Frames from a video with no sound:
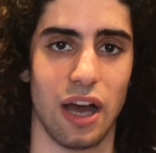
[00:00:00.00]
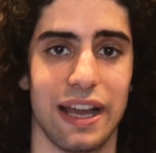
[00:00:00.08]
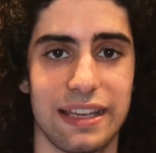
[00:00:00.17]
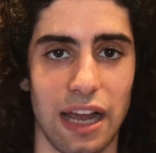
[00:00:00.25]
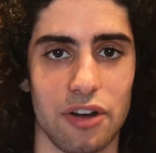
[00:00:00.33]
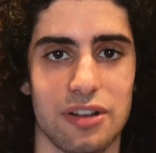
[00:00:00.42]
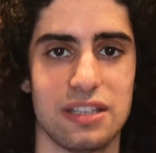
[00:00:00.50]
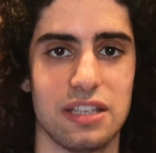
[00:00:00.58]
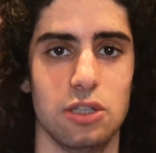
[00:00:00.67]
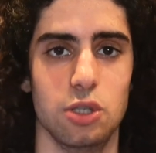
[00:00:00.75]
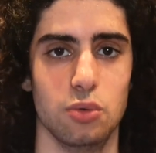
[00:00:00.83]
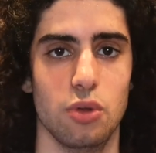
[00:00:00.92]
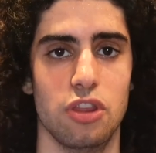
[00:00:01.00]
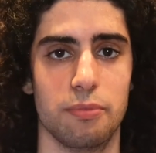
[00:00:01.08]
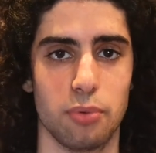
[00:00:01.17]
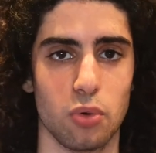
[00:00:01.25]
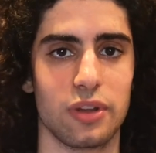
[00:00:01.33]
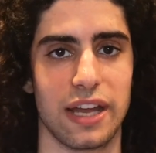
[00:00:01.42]
I guarantee you the
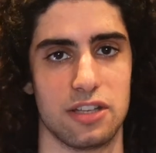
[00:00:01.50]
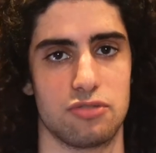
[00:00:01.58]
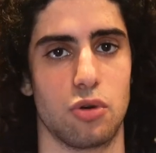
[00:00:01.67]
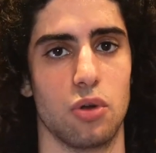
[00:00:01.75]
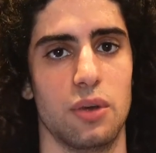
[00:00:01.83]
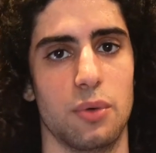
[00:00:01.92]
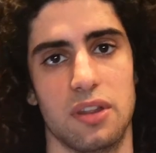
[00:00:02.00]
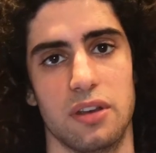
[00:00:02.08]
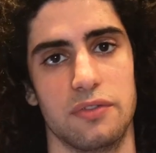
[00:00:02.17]
ball gets rolling within